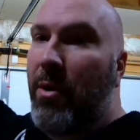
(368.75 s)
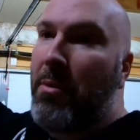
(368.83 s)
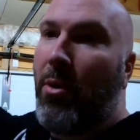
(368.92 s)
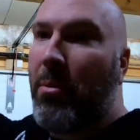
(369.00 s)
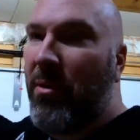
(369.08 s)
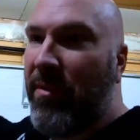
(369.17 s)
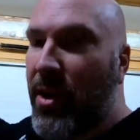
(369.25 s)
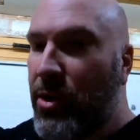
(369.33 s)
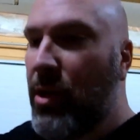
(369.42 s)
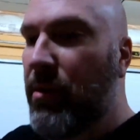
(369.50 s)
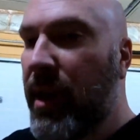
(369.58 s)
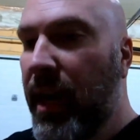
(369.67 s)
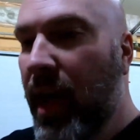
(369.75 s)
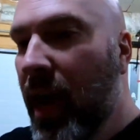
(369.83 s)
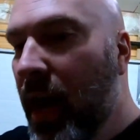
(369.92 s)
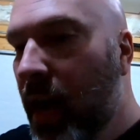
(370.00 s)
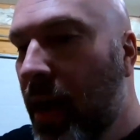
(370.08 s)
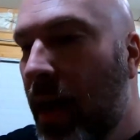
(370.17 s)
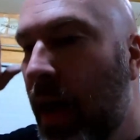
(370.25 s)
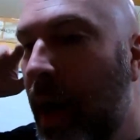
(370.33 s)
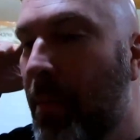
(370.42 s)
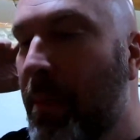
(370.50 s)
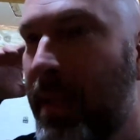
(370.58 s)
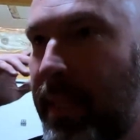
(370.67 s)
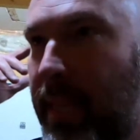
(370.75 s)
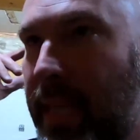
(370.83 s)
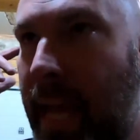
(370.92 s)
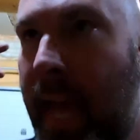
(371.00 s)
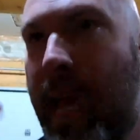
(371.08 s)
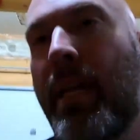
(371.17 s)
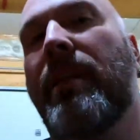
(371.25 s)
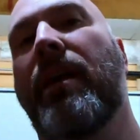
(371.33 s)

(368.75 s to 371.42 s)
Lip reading: way more professional already. I'm at the end